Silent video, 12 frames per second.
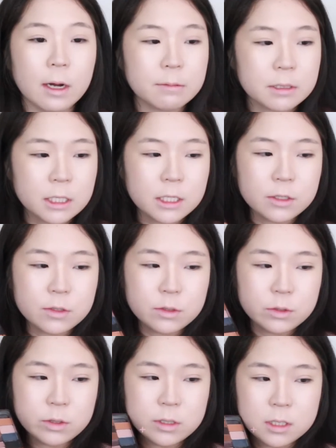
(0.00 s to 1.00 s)
I'm gonna
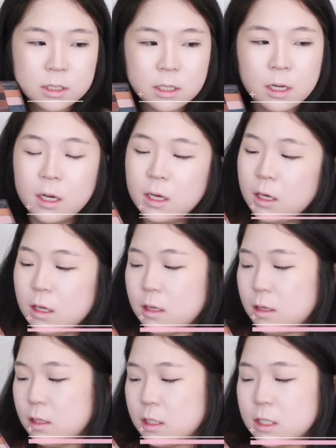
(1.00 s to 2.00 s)
use
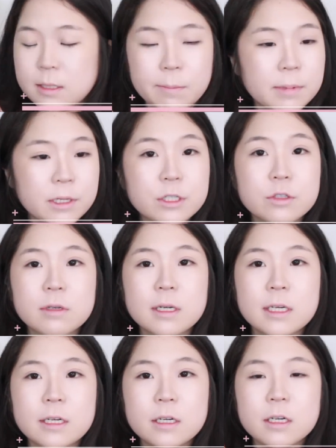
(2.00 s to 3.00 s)
this blush right
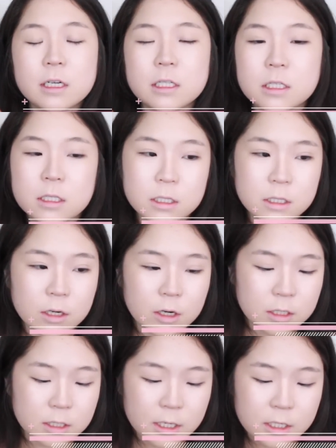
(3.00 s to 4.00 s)
here. It's
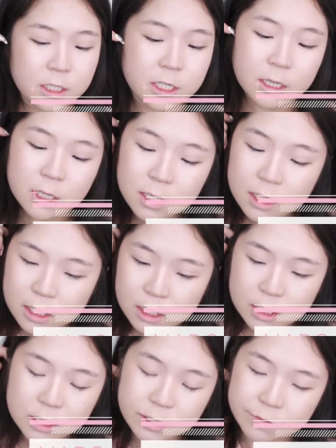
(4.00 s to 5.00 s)
Nars Angelika.
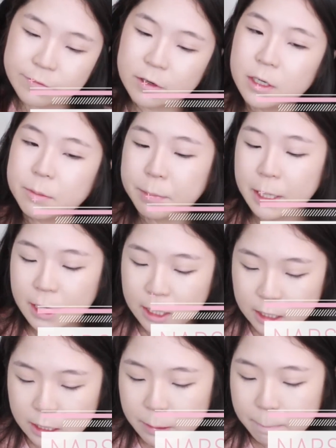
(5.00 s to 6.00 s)
It's a very
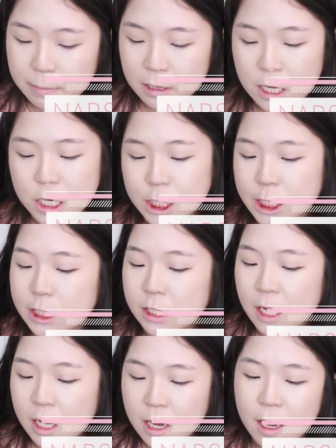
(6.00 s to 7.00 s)
pink blush,
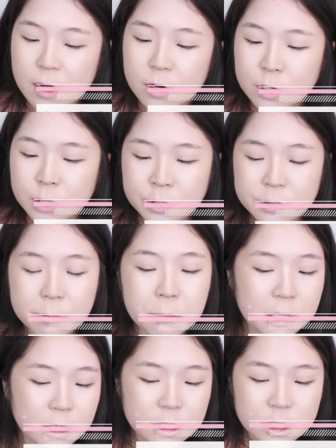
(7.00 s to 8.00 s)
and her
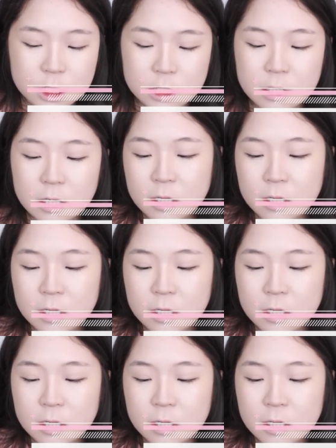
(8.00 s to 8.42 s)
blush